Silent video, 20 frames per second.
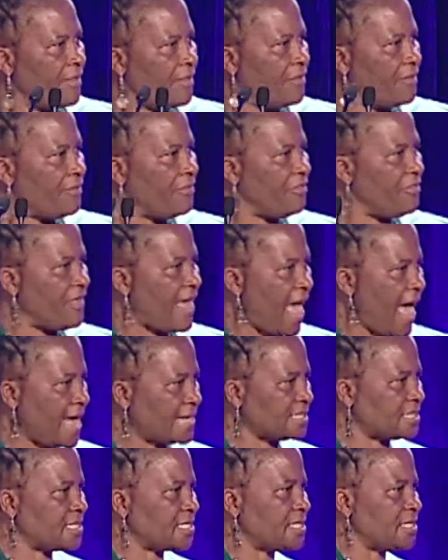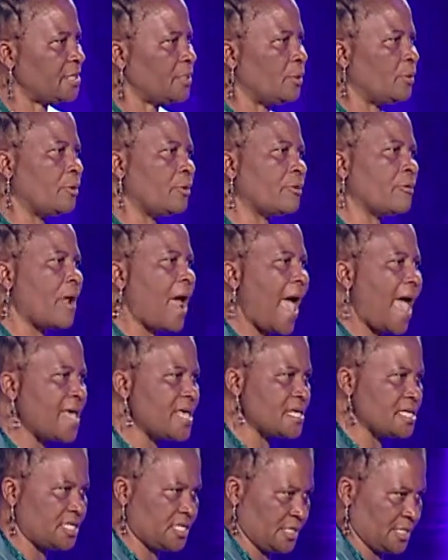that
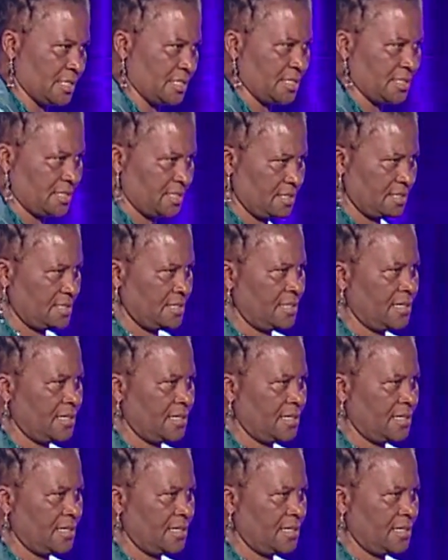Horizons